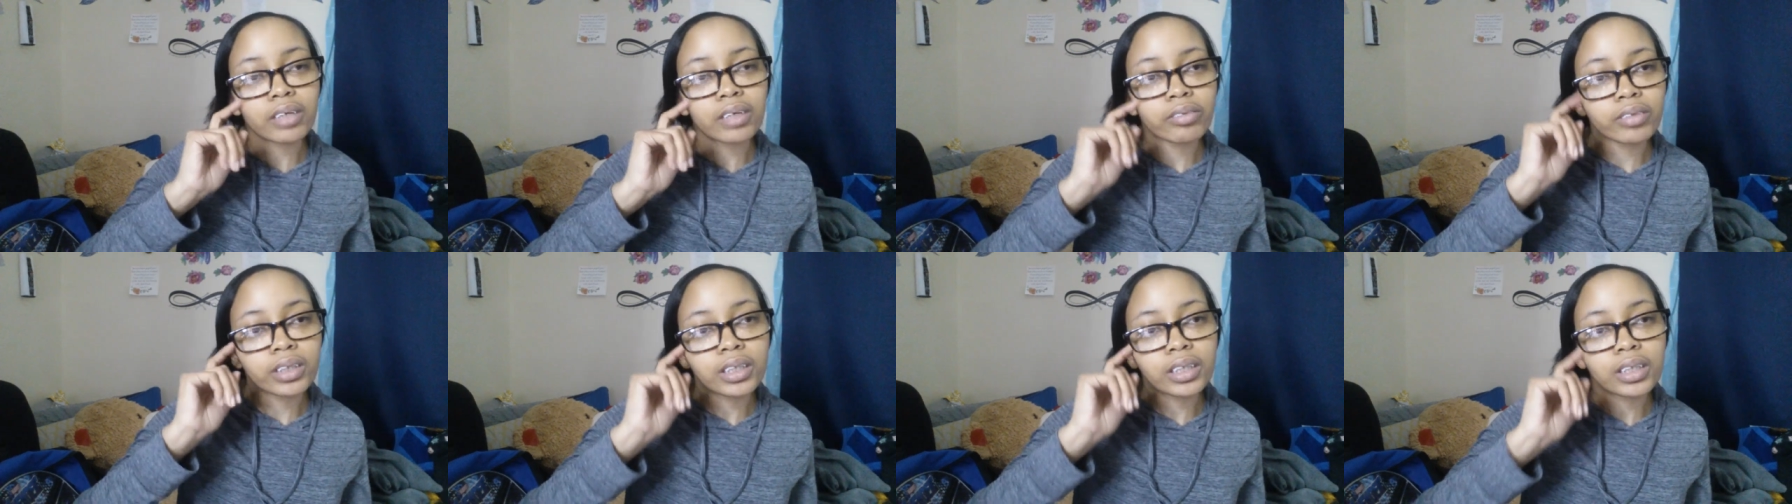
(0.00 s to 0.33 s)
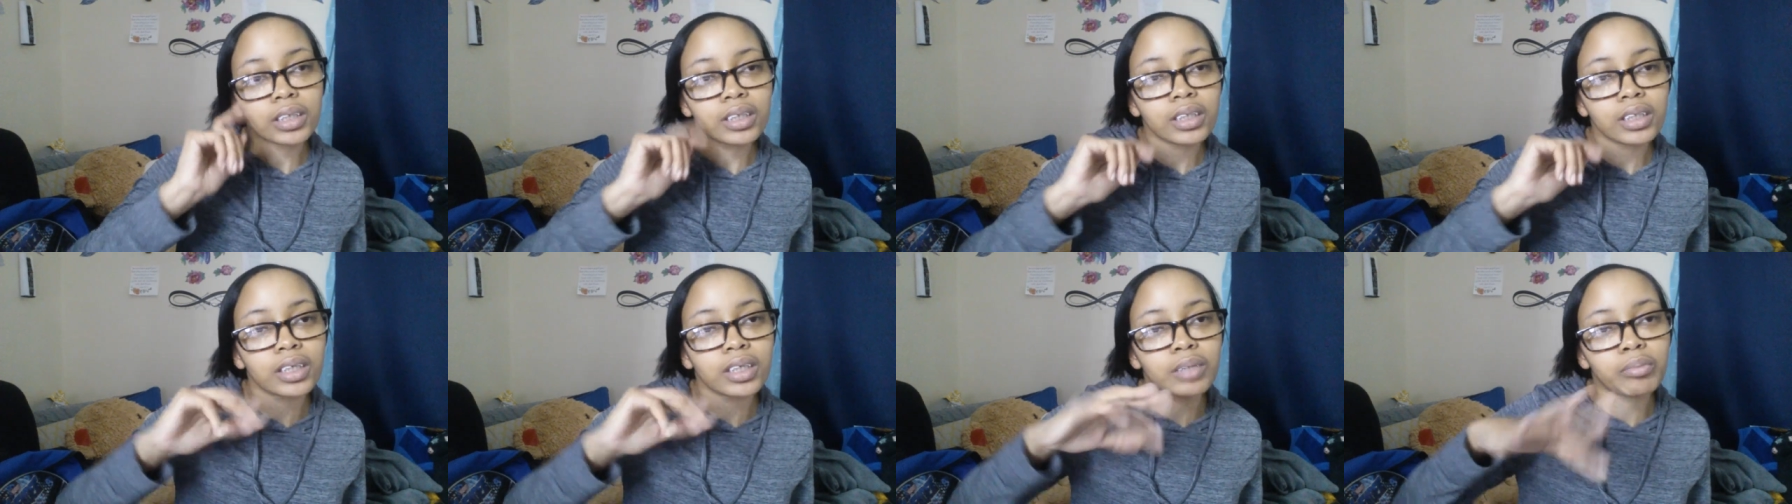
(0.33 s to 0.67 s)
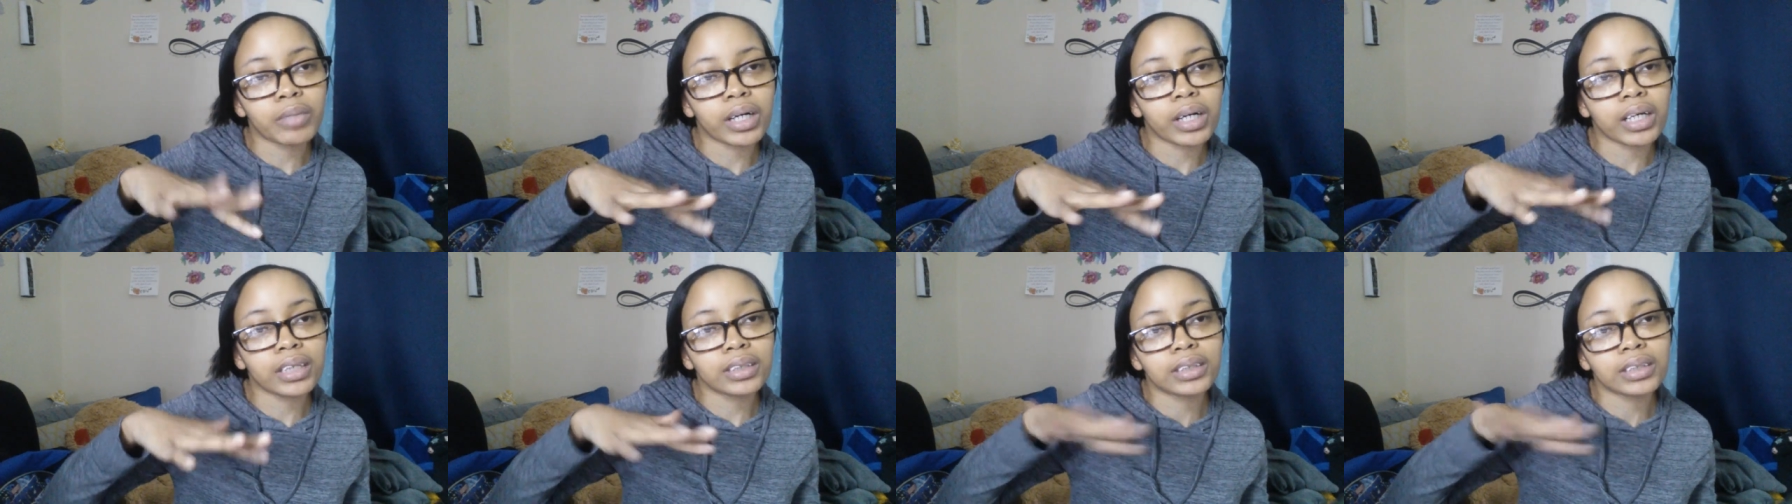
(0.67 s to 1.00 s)
definitely
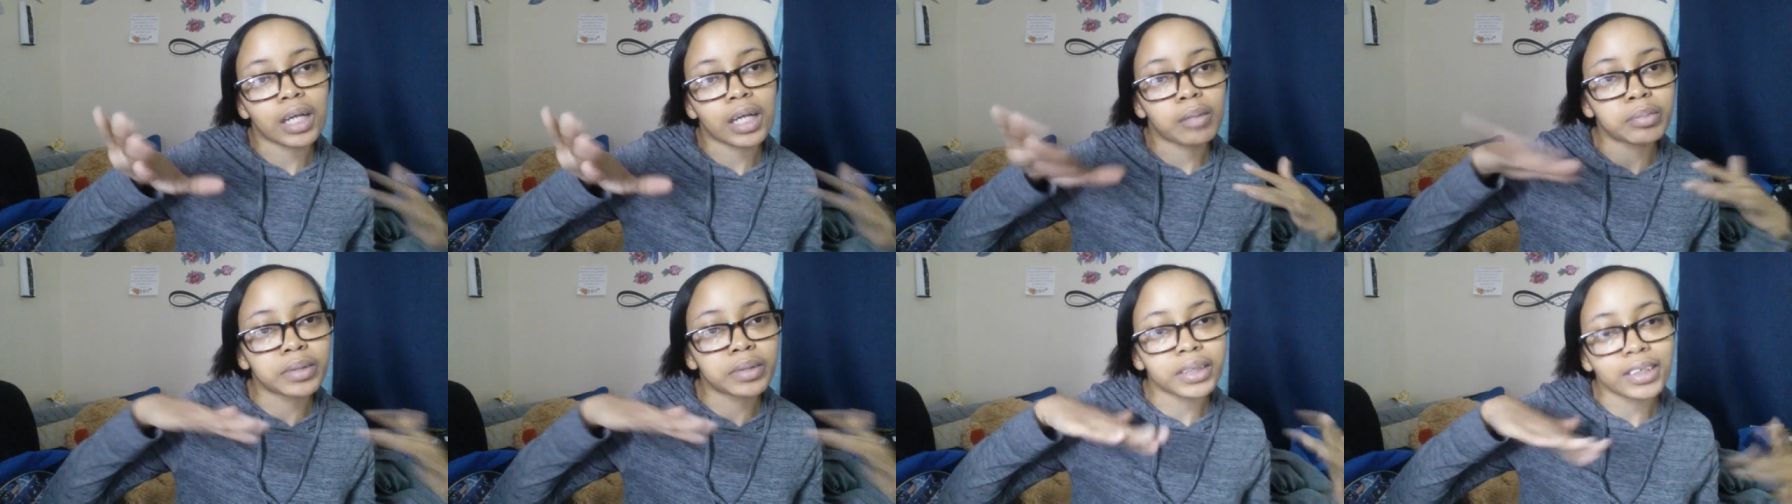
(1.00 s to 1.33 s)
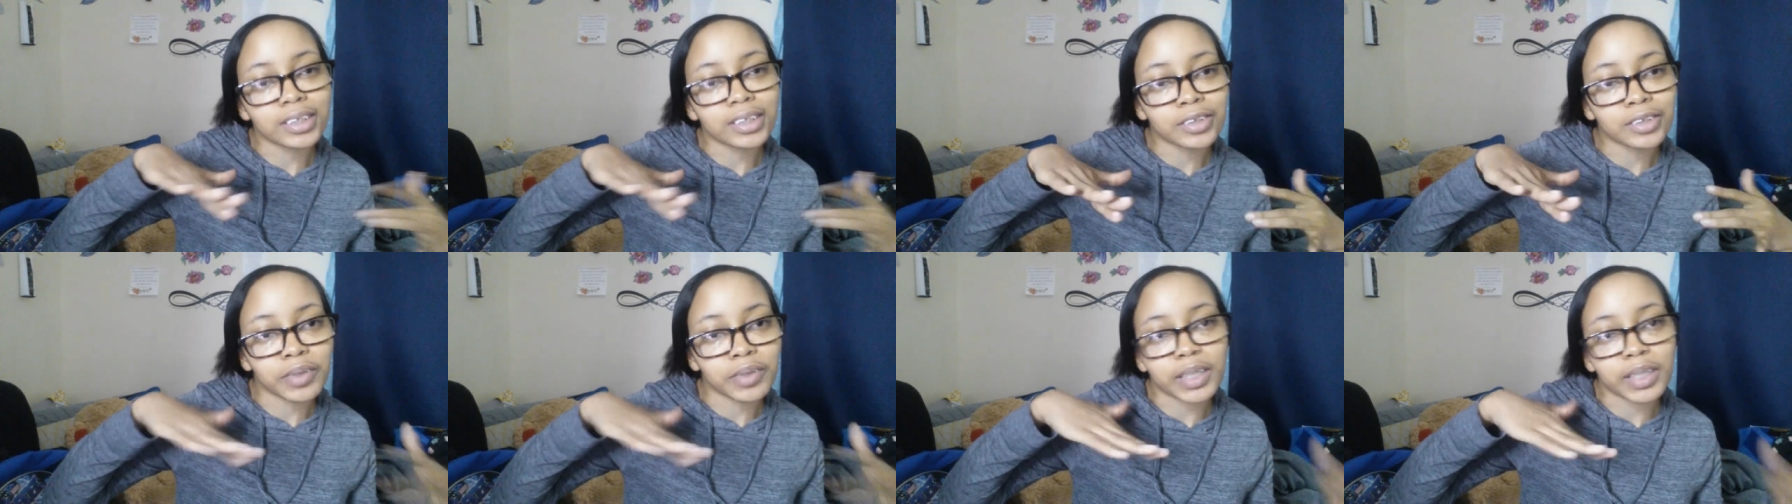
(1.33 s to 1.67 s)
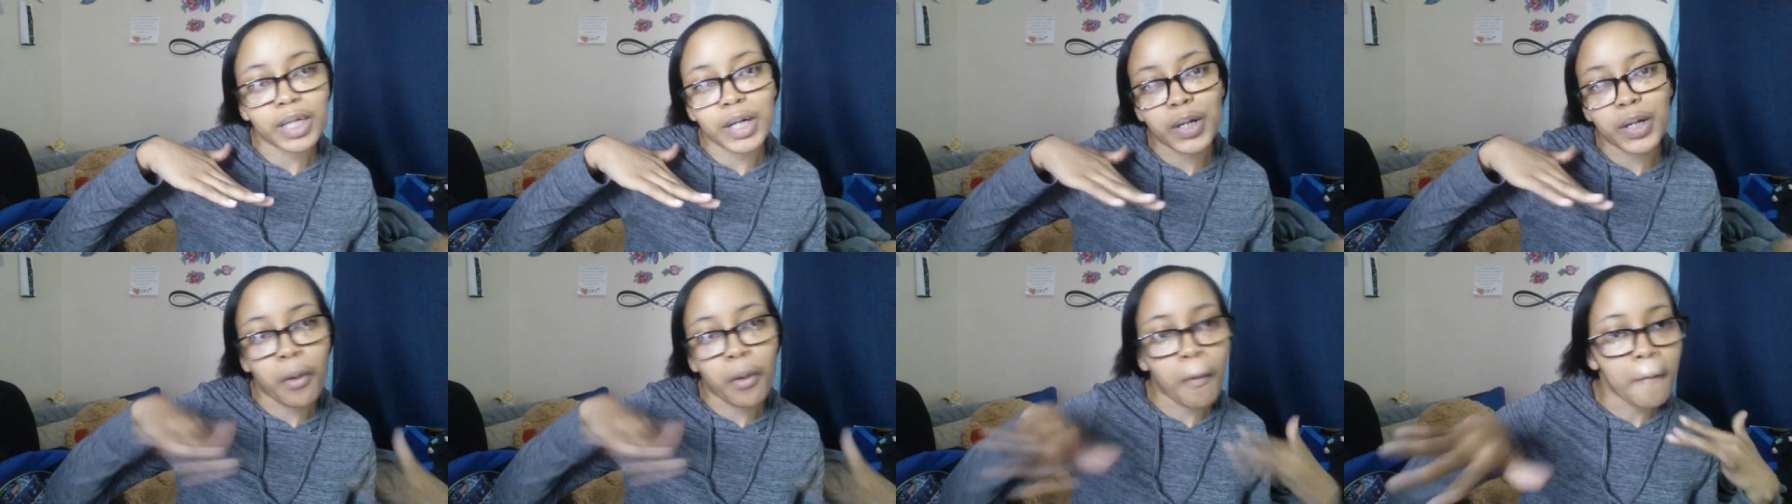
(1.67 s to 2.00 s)
in my top six
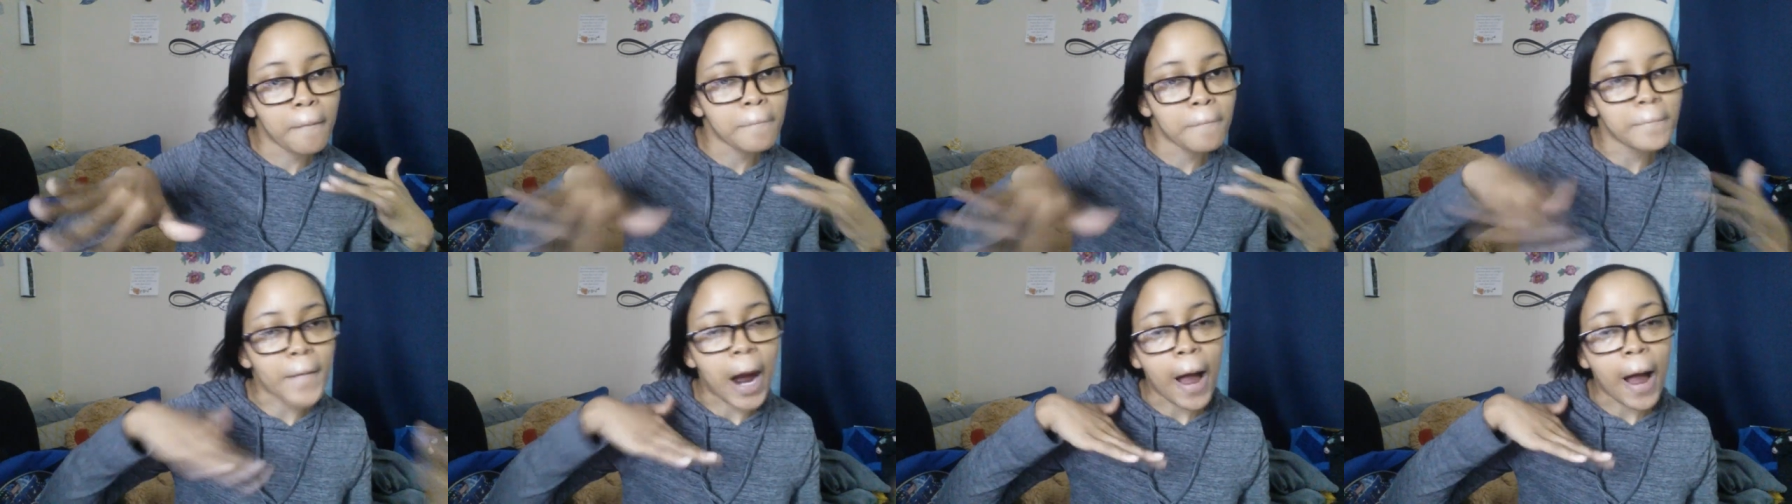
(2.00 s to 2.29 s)
right now.